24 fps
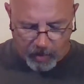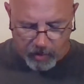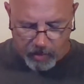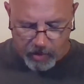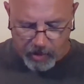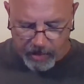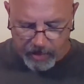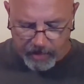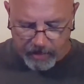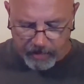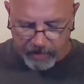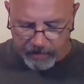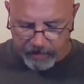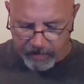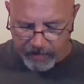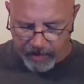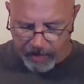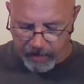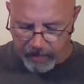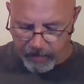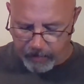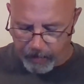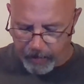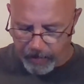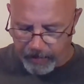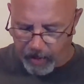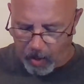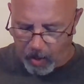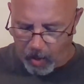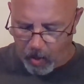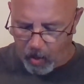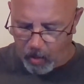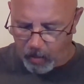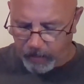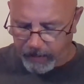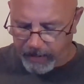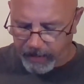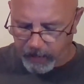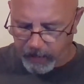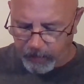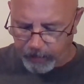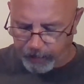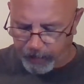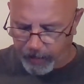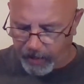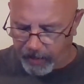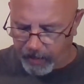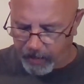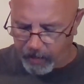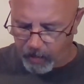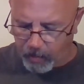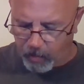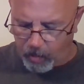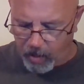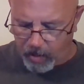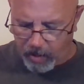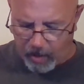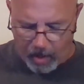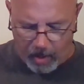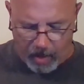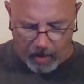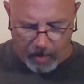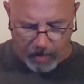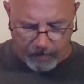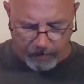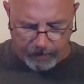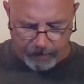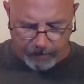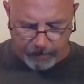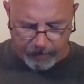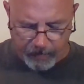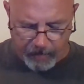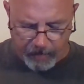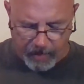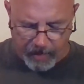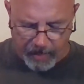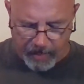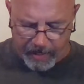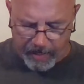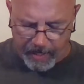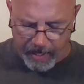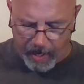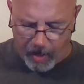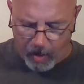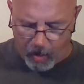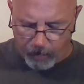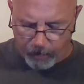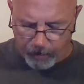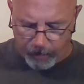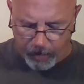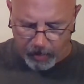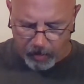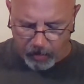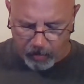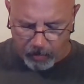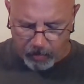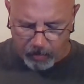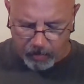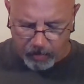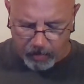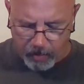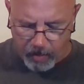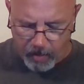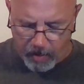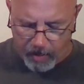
Jesus says, "But the Holy Spirit will come and help you,